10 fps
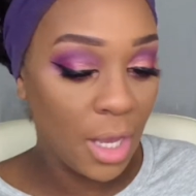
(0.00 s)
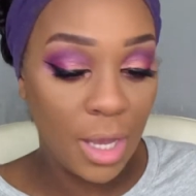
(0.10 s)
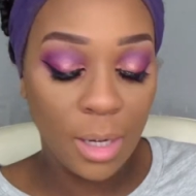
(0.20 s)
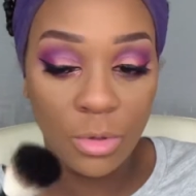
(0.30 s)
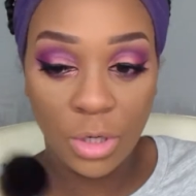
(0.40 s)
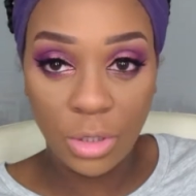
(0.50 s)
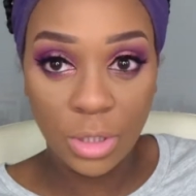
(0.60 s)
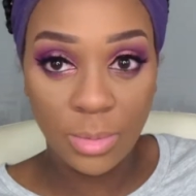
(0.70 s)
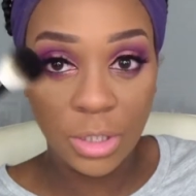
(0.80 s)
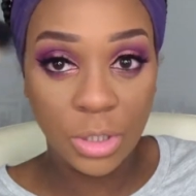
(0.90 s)
and I'm gonna
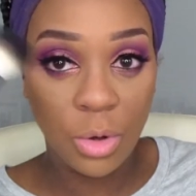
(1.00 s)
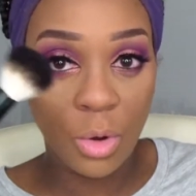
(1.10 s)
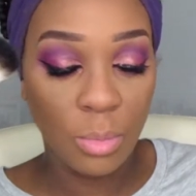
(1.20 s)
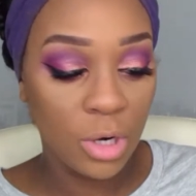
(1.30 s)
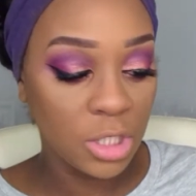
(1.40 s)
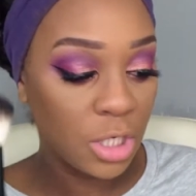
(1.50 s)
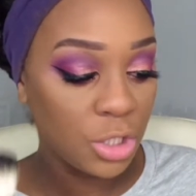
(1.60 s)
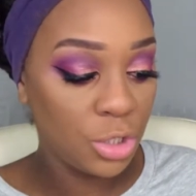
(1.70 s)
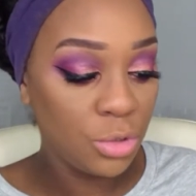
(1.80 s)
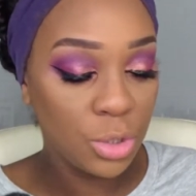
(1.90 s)
use my Soho brush
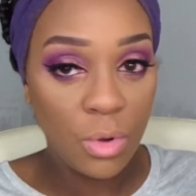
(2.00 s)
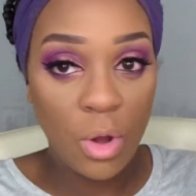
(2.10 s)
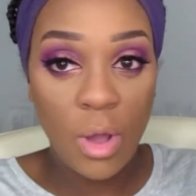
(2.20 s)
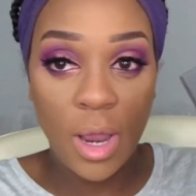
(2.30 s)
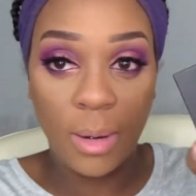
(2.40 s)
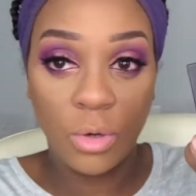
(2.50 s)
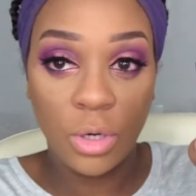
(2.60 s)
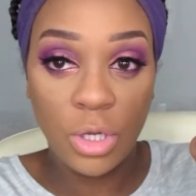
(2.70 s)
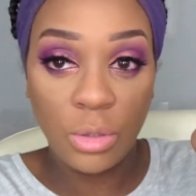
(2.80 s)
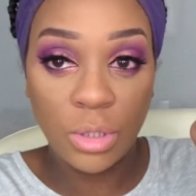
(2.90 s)
as usual, and I'm gonna
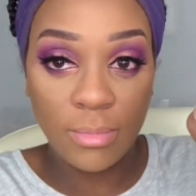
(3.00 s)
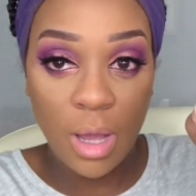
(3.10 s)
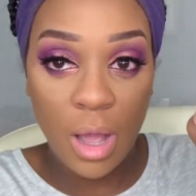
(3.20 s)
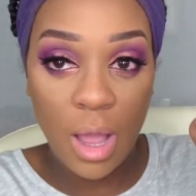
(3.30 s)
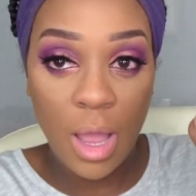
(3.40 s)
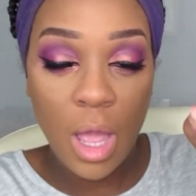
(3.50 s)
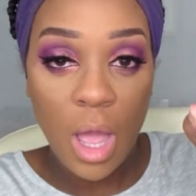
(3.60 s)
use my